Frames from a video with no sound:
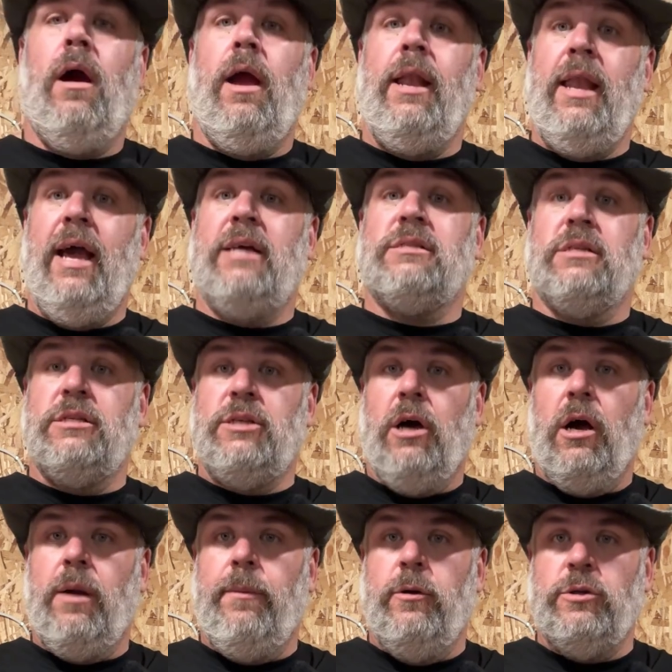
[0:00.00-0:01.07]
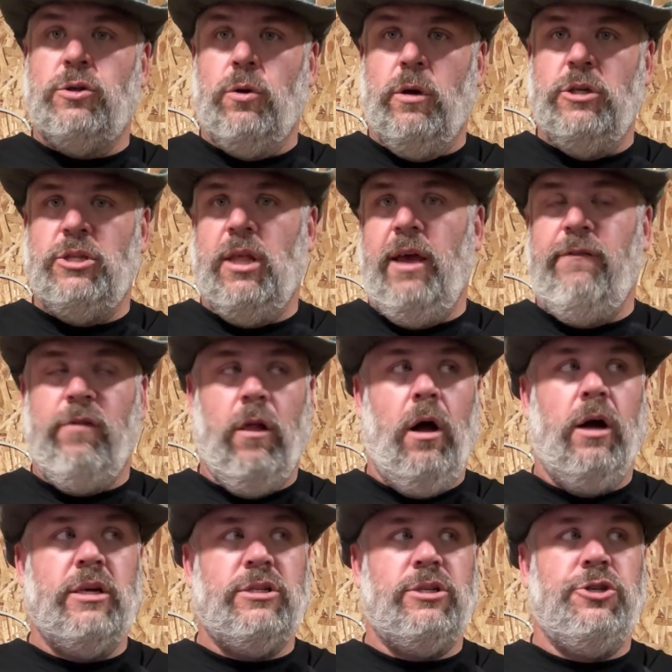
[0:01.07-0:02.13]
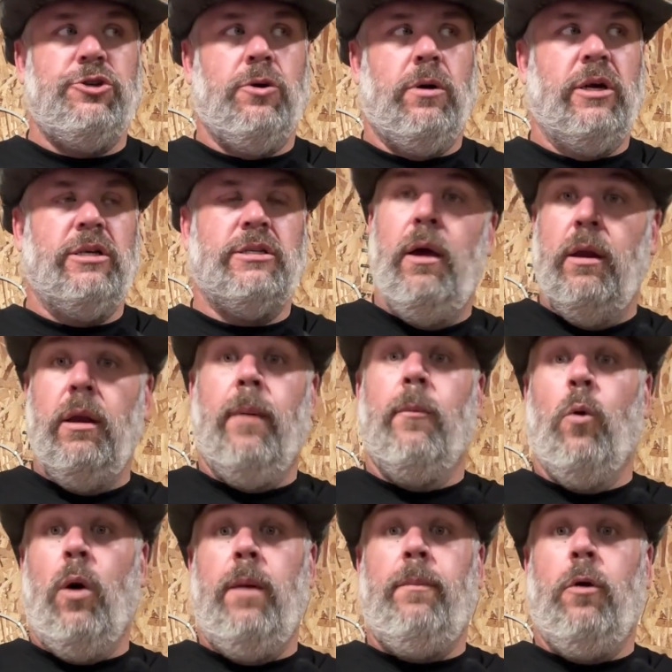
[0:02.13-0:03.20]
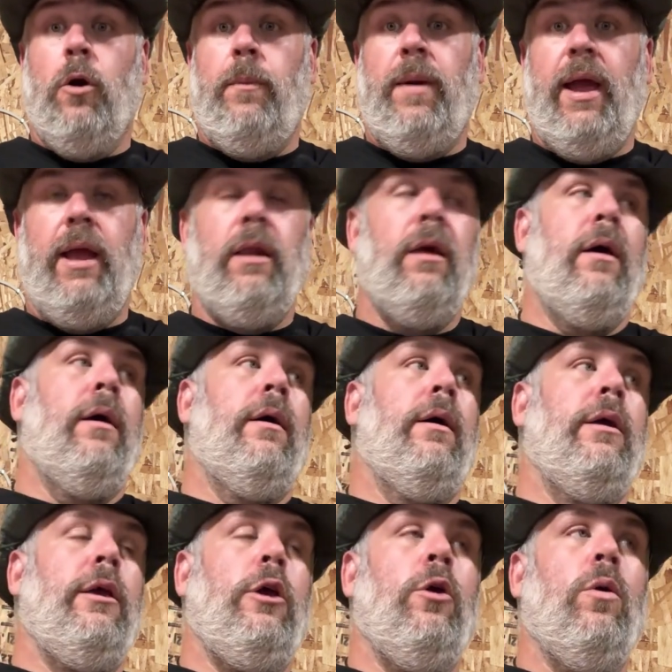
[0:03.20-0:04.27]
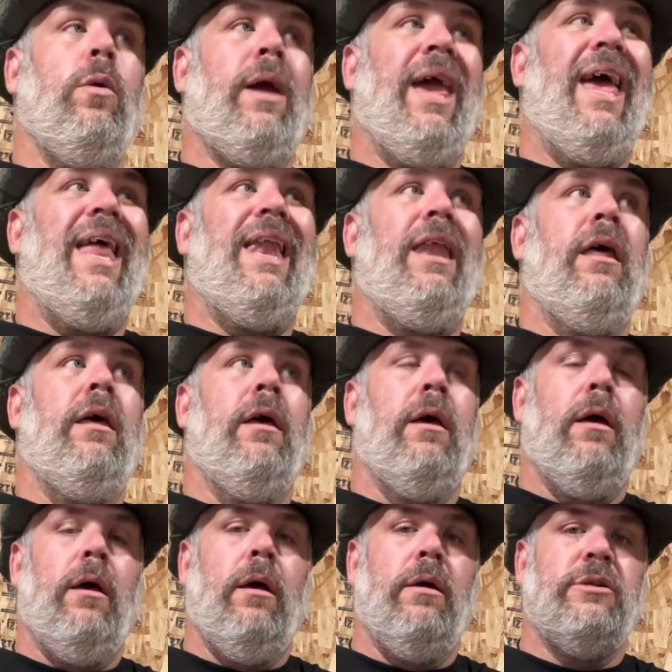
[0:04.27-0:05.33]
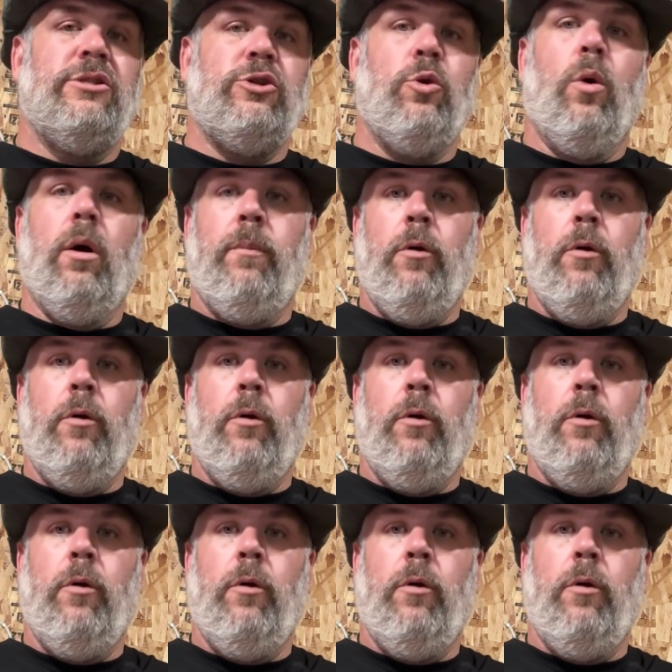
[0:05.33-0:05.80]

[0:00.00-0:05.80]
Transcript: All right, next let's talk about storage life, longest to shortest. Number one, propane. You can store